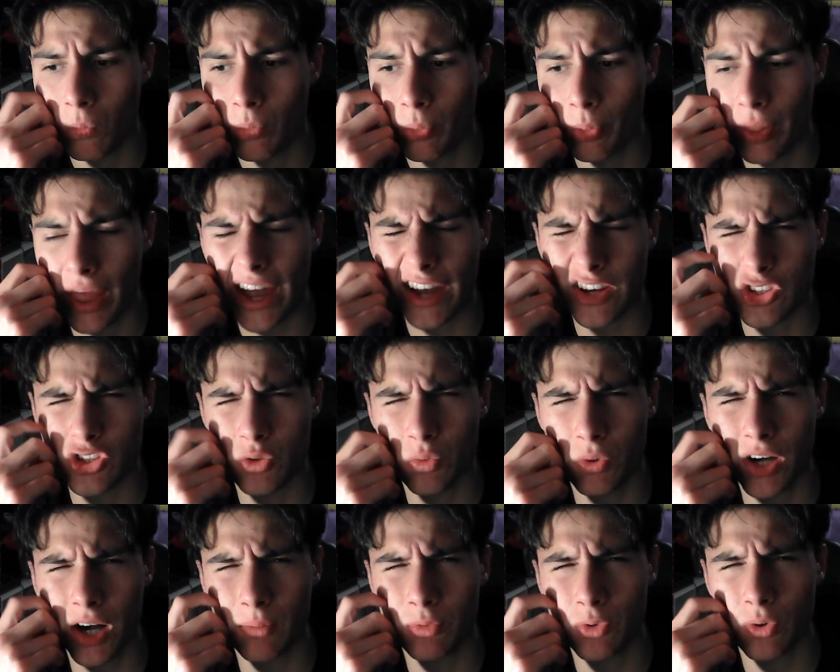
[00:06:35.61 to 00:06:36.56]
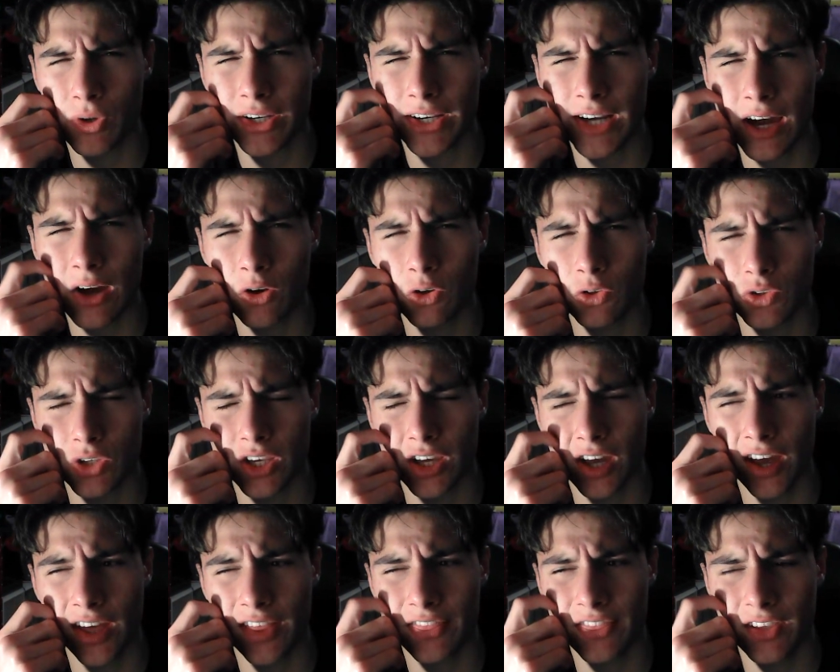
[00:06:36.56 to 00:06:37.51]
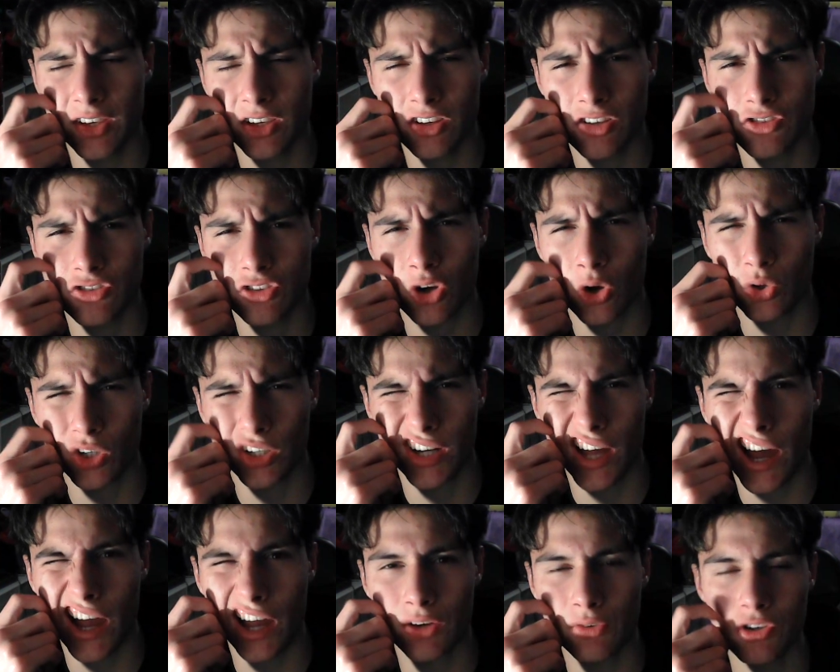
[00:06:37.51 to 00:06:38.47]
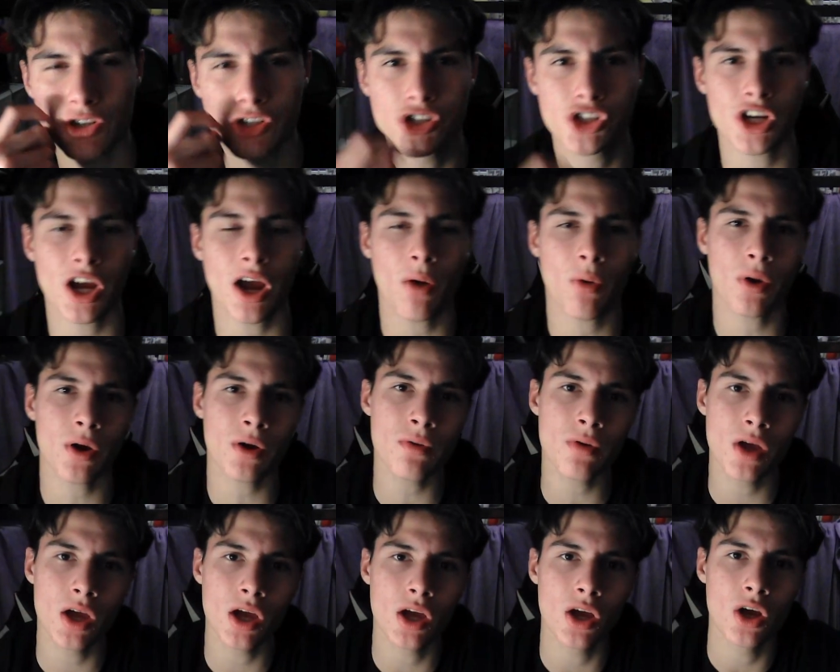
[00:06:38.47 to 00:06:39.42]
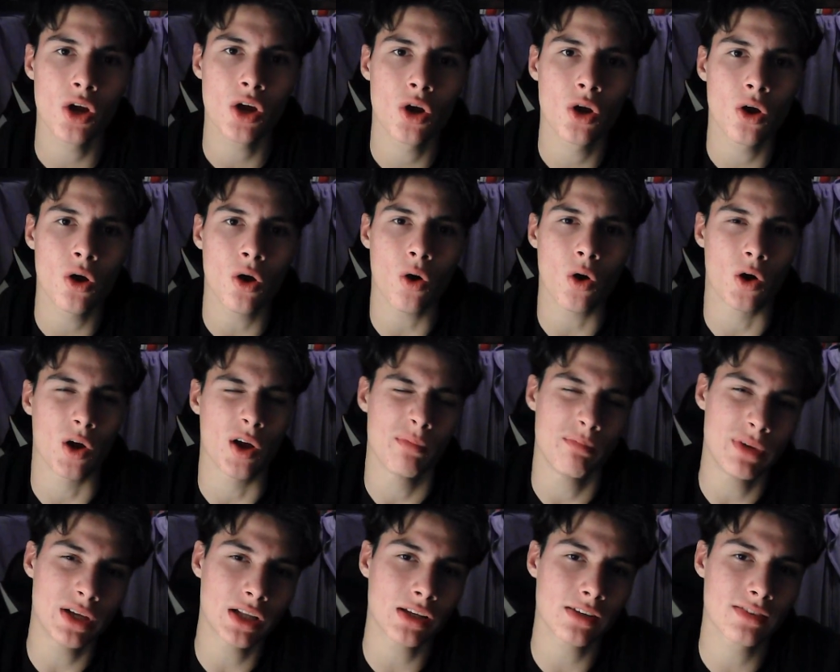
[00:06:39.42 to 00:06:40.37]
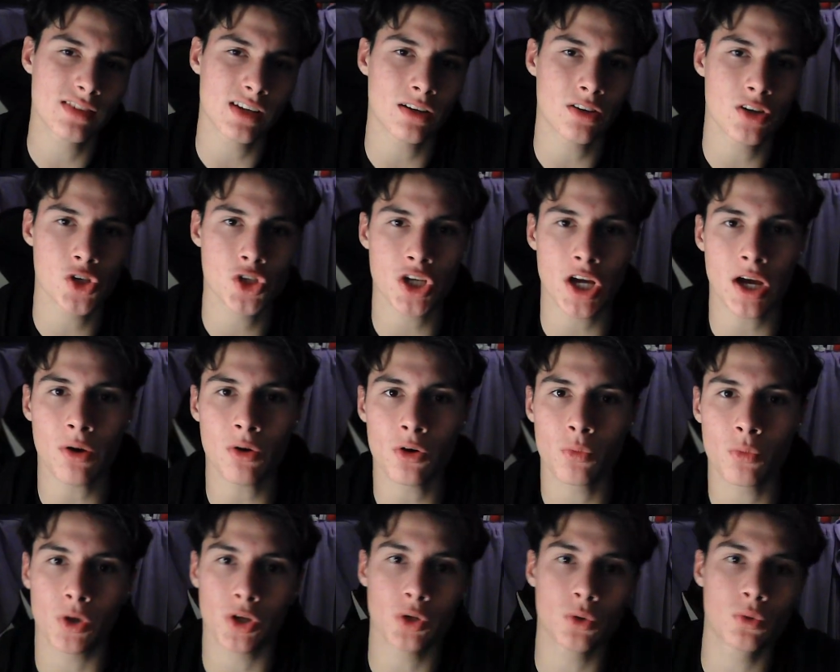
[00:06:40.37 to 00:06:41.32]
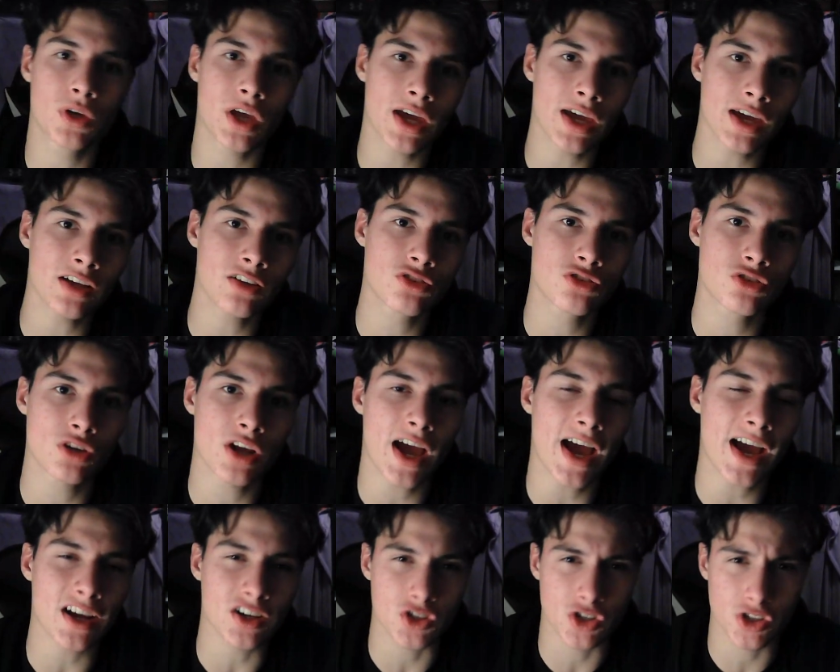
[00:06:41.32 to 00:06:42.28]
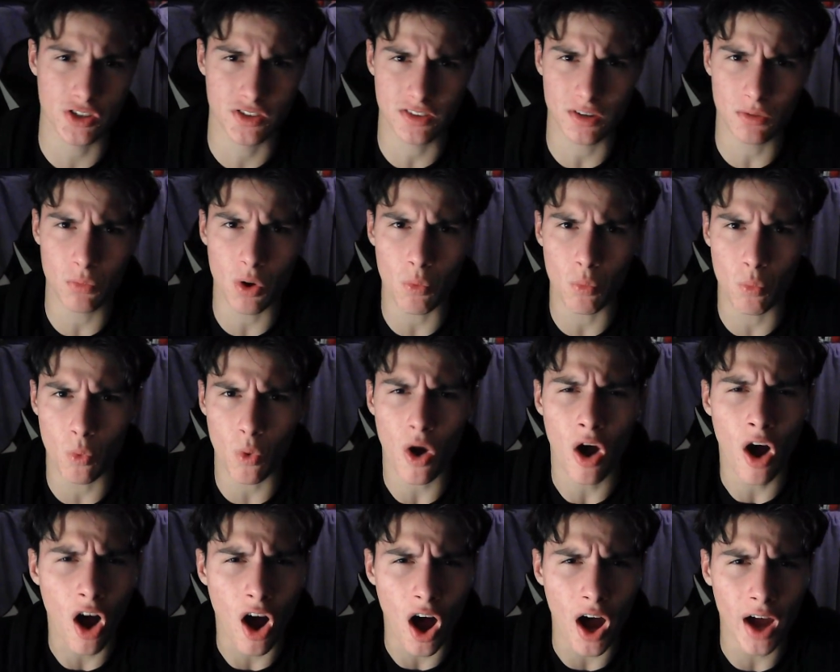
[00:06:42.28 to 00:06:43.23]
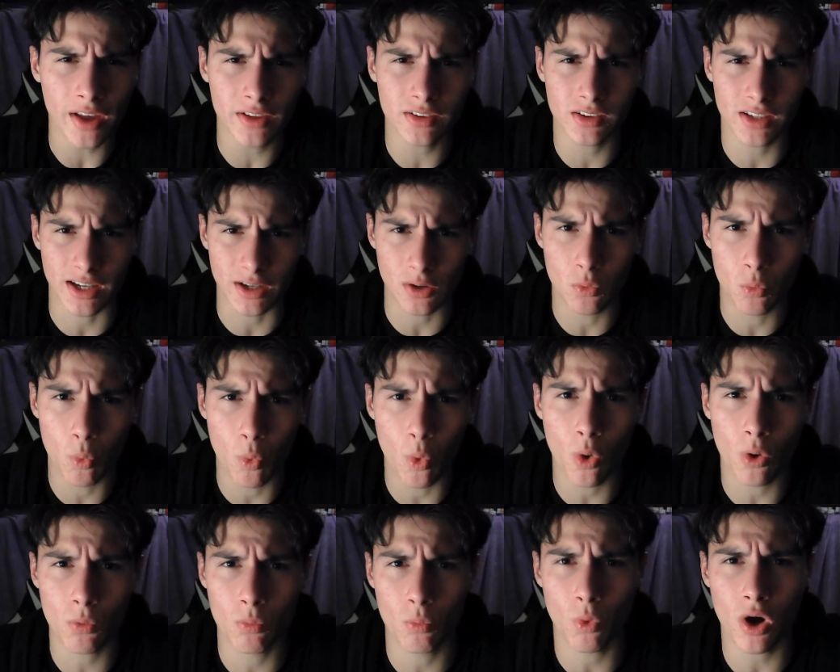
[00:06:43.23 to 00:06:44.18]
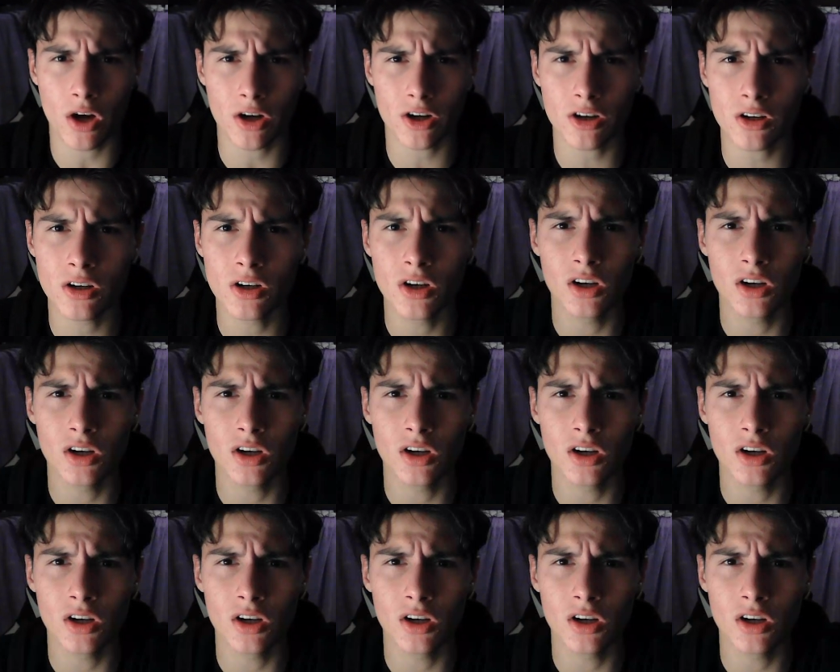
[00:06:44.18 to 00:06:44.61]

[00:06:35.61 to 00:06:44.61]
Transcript: Actually, what I'm doing now, I think it's called an Irish shower or a military shower, where you get into the actually somewhat hot, like warm water.